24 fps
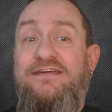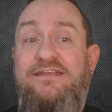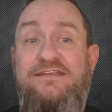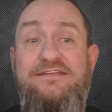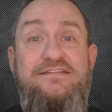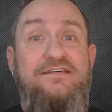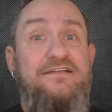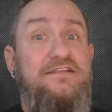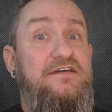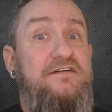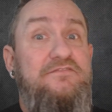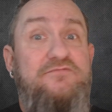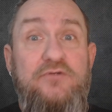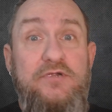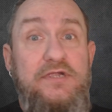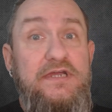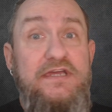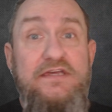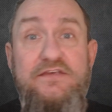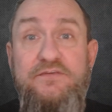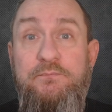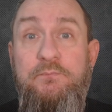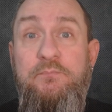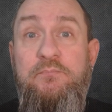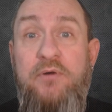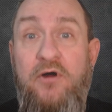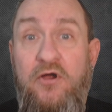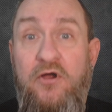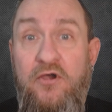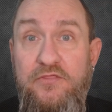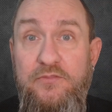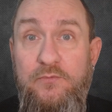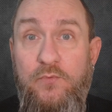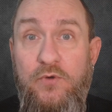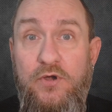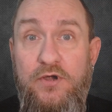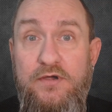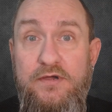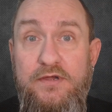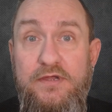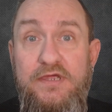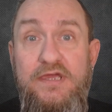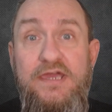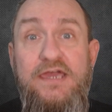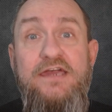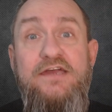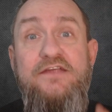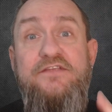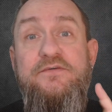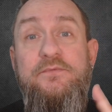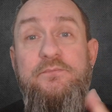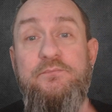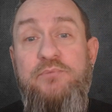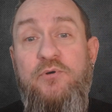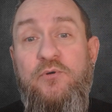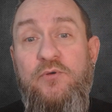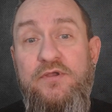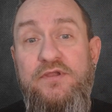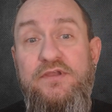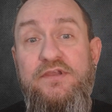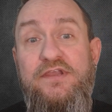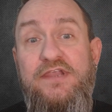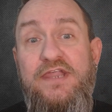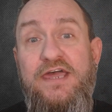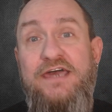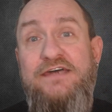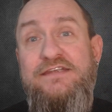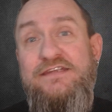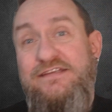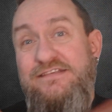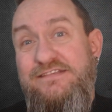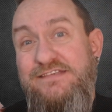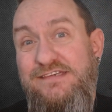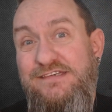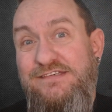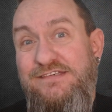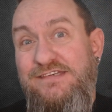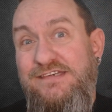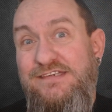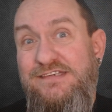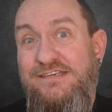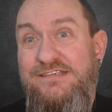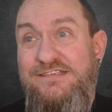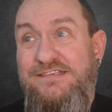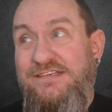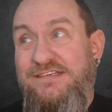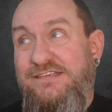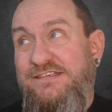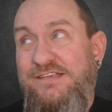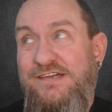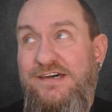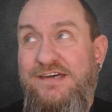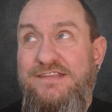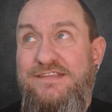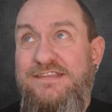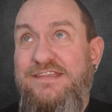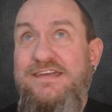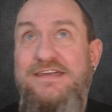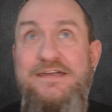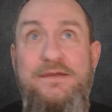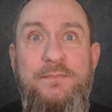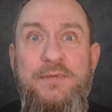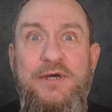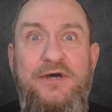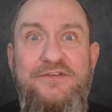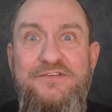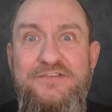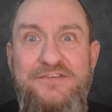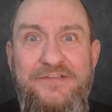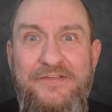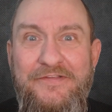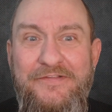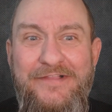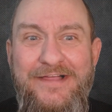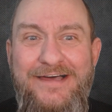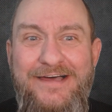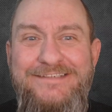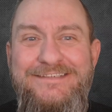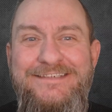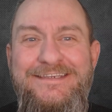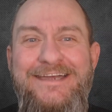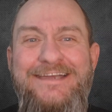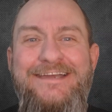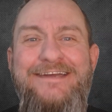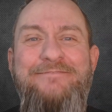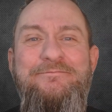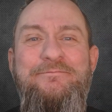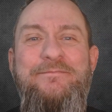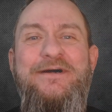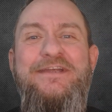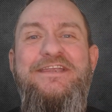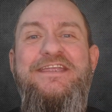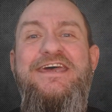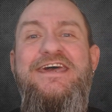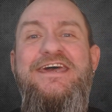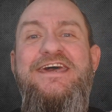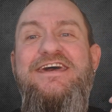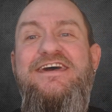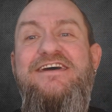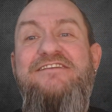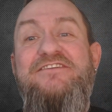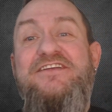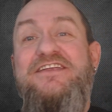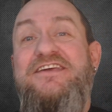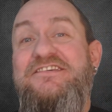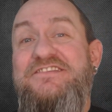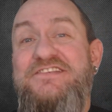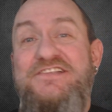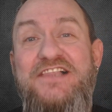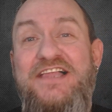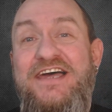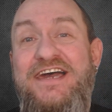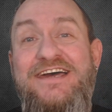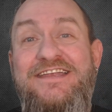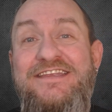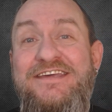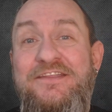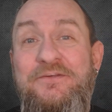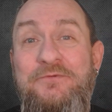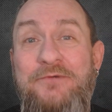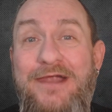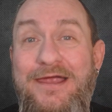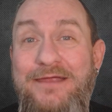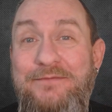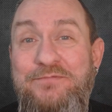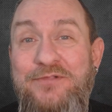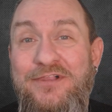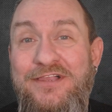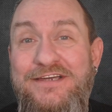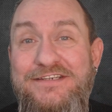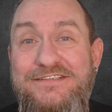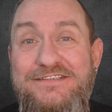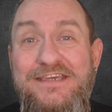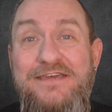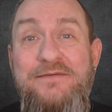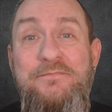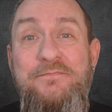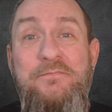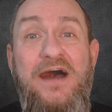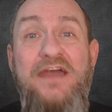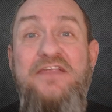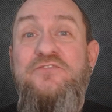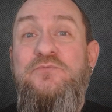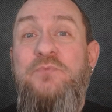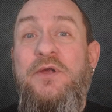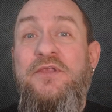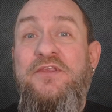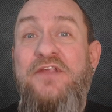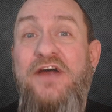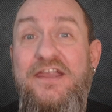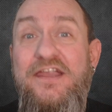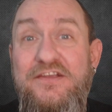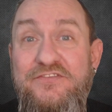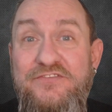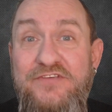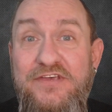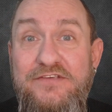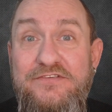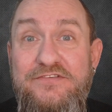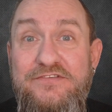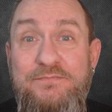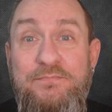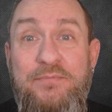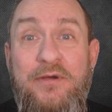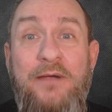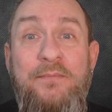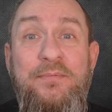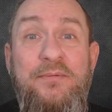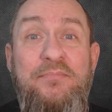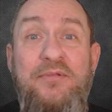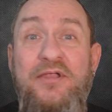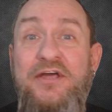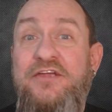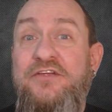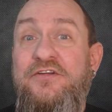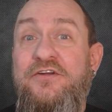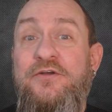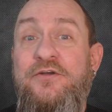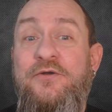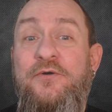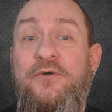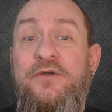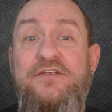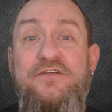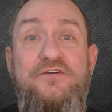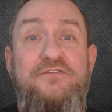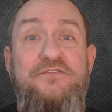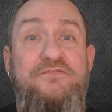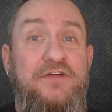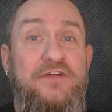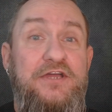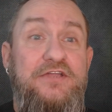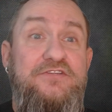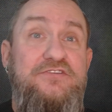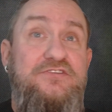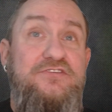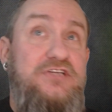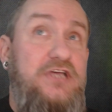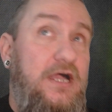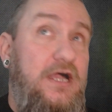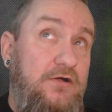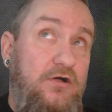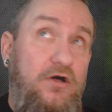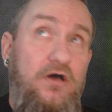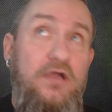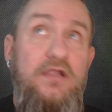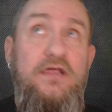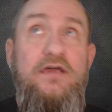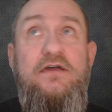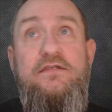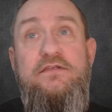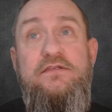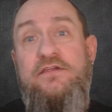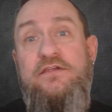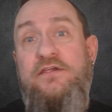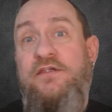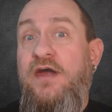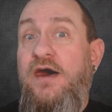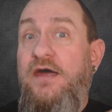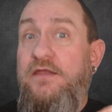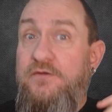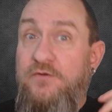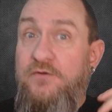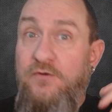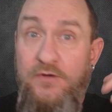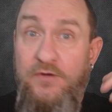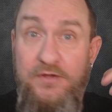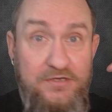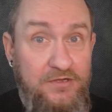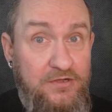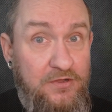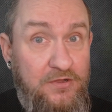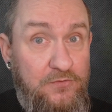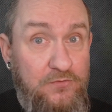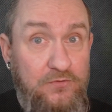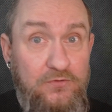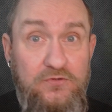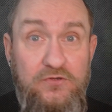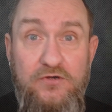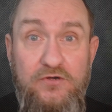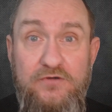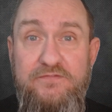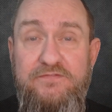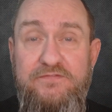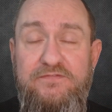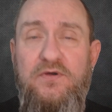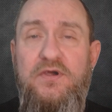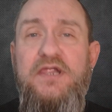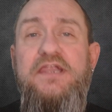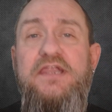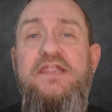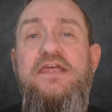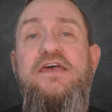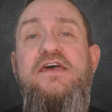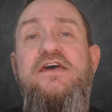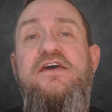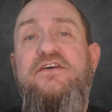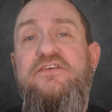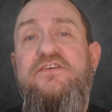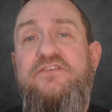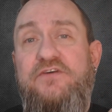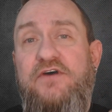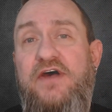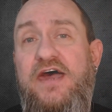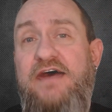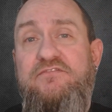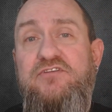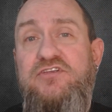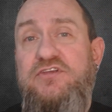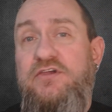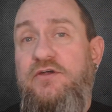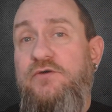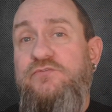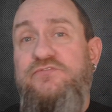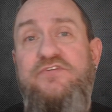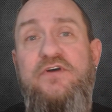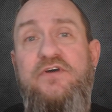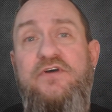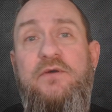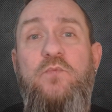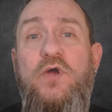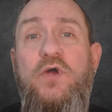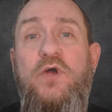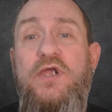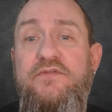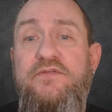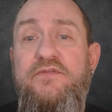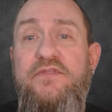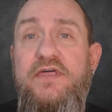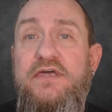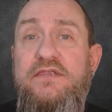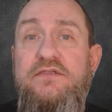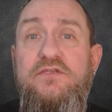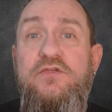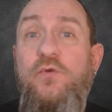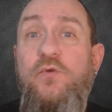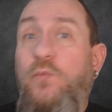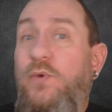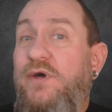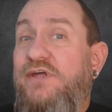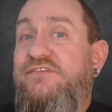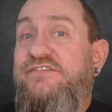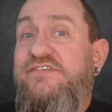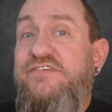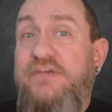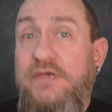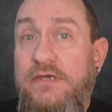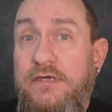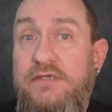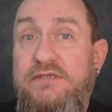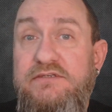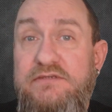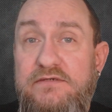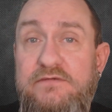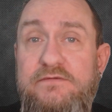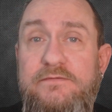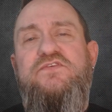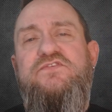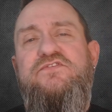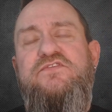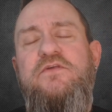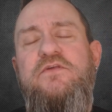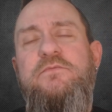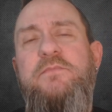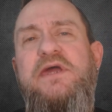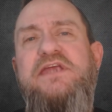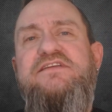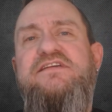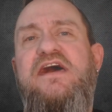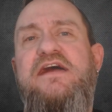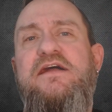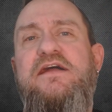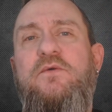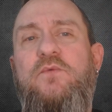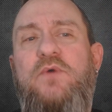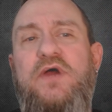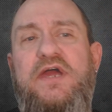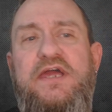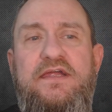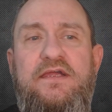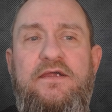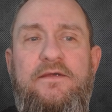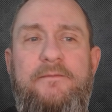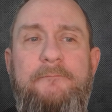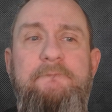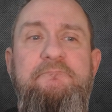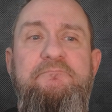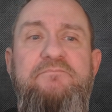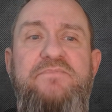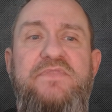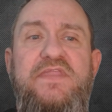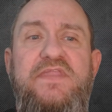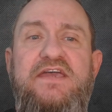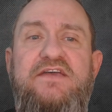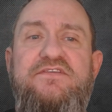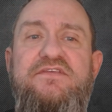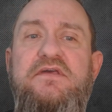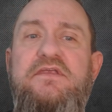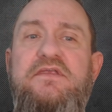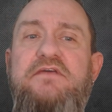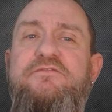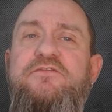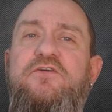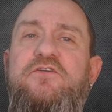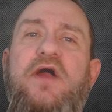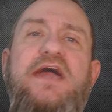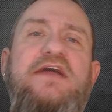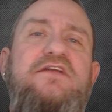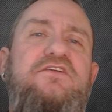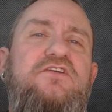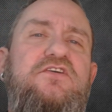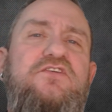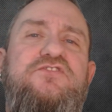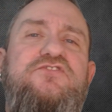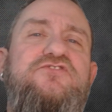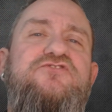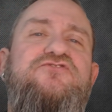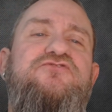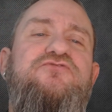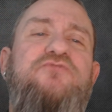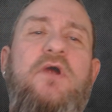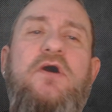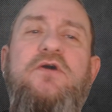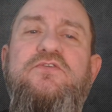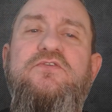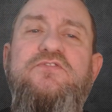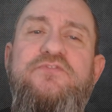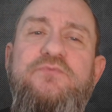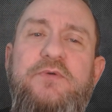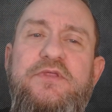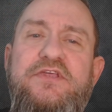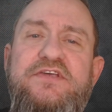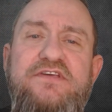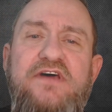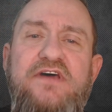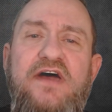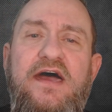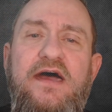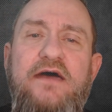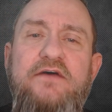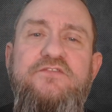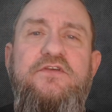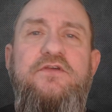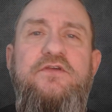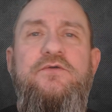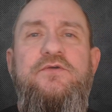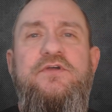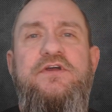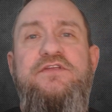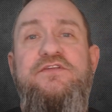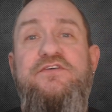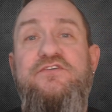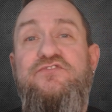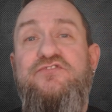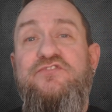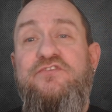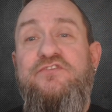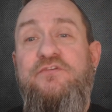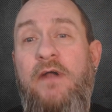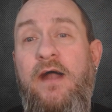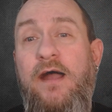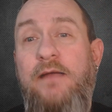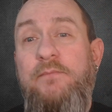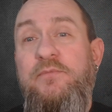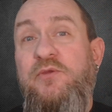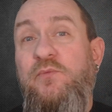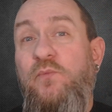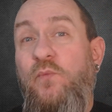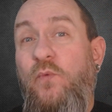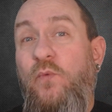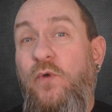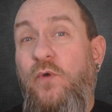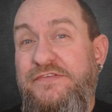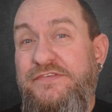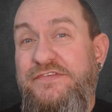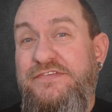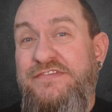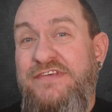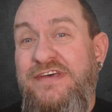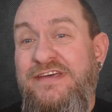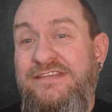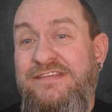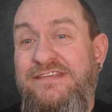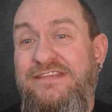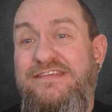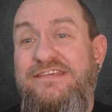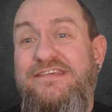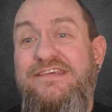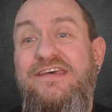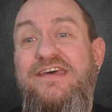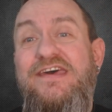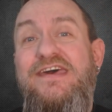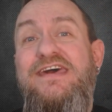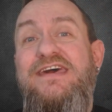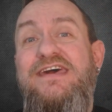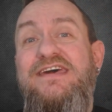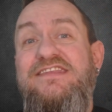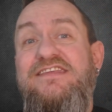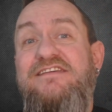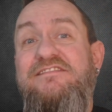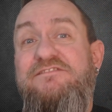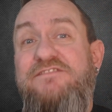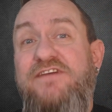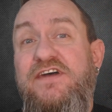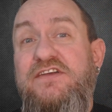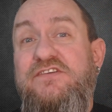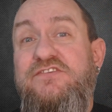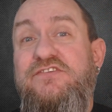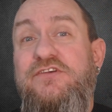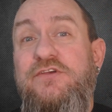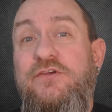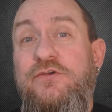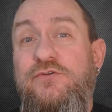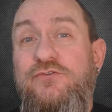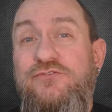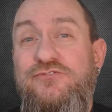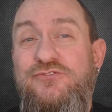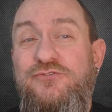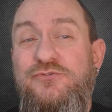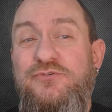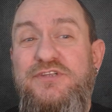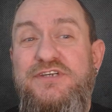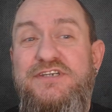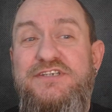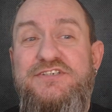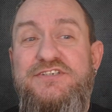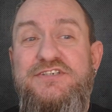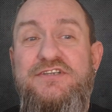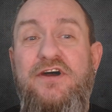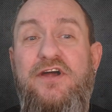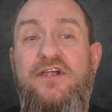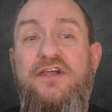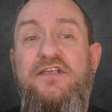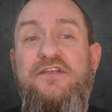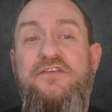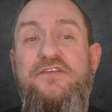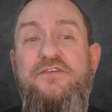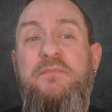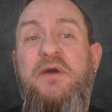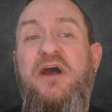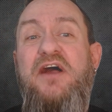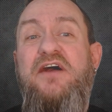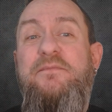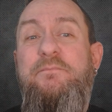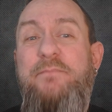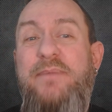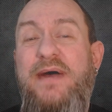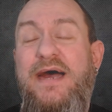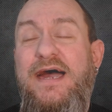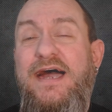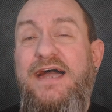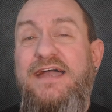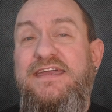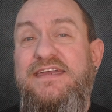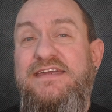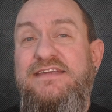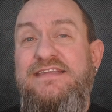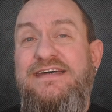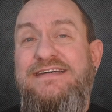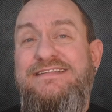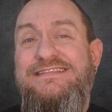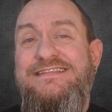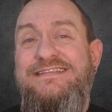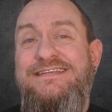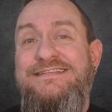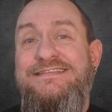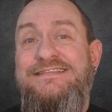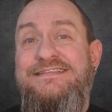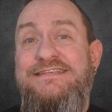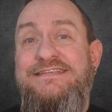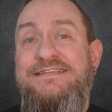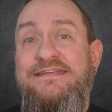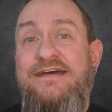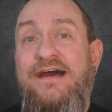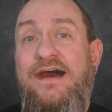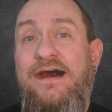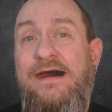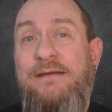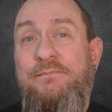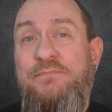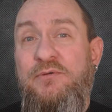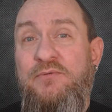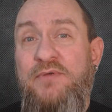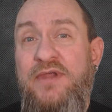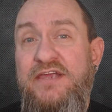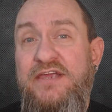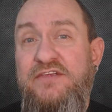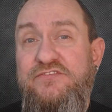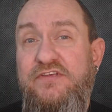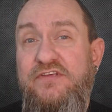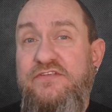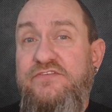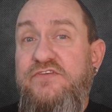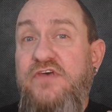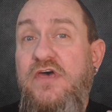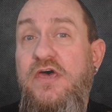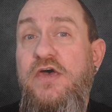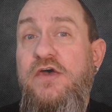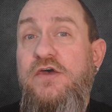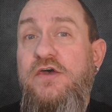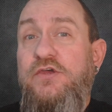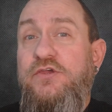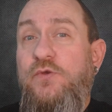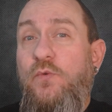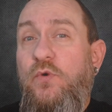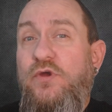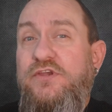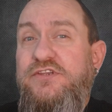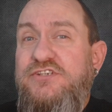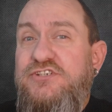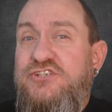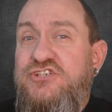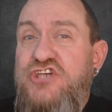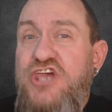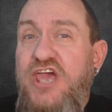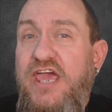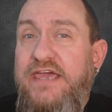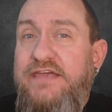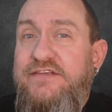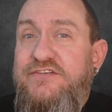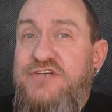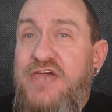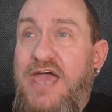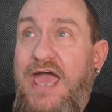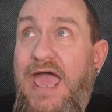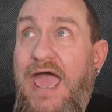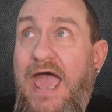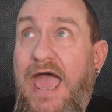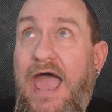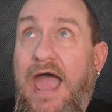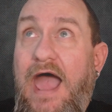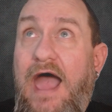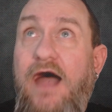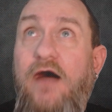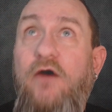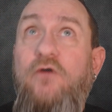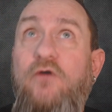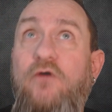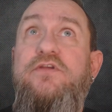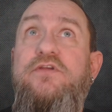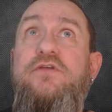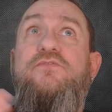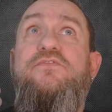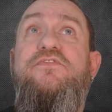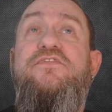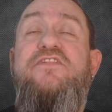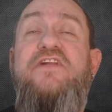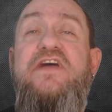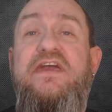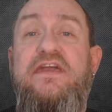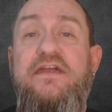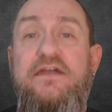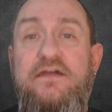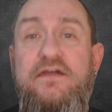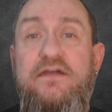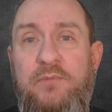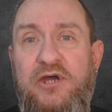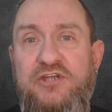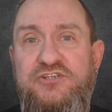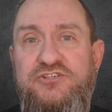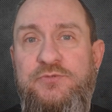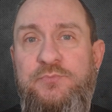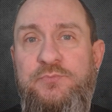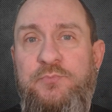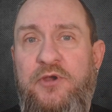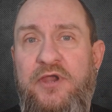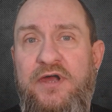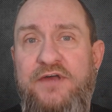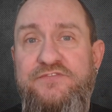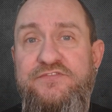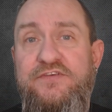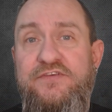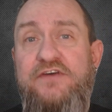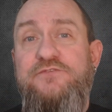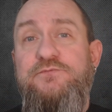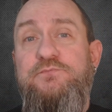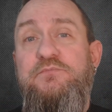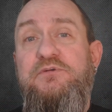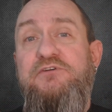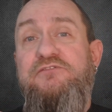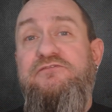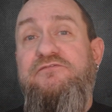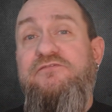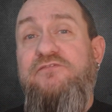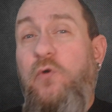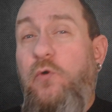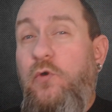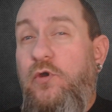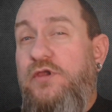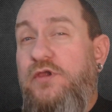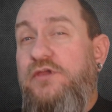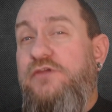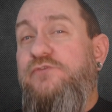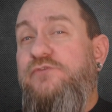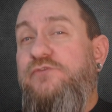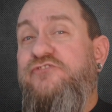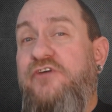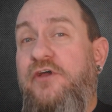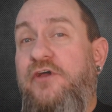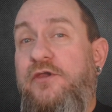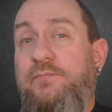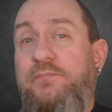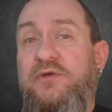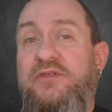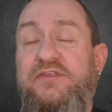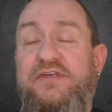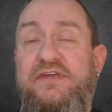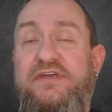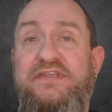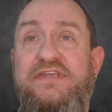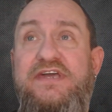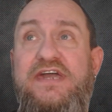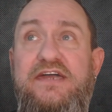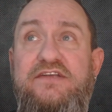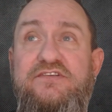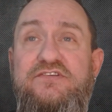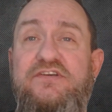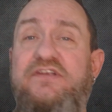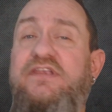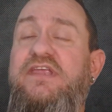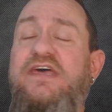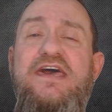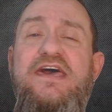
Delivery is part of the work. It's important and it's easy to just not think about until the last second. But if it doesn't land in the right place, it might as well not exist. Probably you're going to forget to check on it. You're not going to know to look for it. So have it go somewhere that you will see it. So the main takeaway here is that if your agent struggles with a task you can describe in one sentence, the fix usually starts by unpacking that sentence into operations. You want to change how you think about your process before you start building the agent.